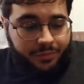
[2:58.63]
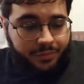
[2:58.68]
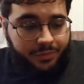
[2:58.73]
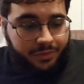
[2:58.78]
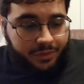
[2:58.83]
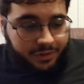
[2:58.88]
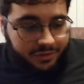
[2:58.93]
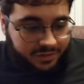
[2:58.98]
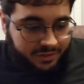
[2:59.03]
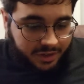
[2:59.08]

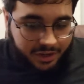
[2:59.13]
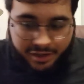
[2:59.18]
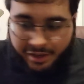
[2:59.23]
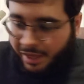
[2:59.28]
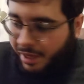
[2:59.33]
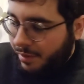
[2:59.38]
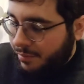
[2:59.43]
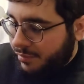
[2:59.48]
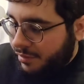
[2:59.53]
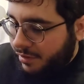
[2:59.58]
This set of
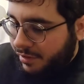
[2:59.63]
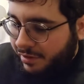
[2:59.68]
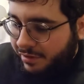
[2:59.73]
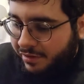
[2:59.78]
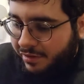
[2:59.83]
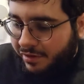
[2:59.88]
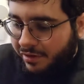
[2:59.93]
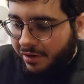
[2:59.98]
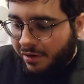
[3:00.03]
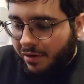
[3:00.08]
games
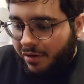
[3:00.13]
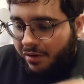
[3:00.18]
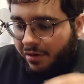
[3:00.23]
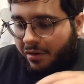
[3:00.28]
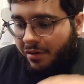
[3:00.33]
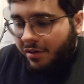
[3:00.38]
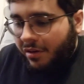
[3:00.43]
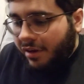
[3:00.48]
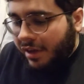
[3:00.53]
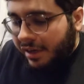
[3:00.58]
isn't
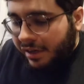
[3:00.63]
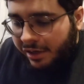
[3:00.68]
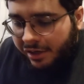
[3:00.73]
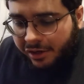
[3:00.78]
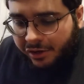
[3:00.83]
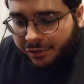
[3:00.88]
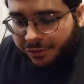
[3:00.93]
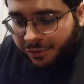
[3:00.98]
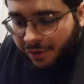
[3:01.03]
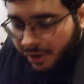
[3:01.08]

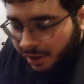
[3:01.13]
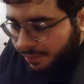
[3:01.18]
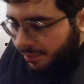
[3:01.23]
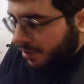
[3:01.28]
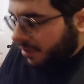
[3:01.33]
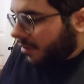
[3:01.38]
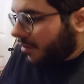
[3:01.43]
incredibly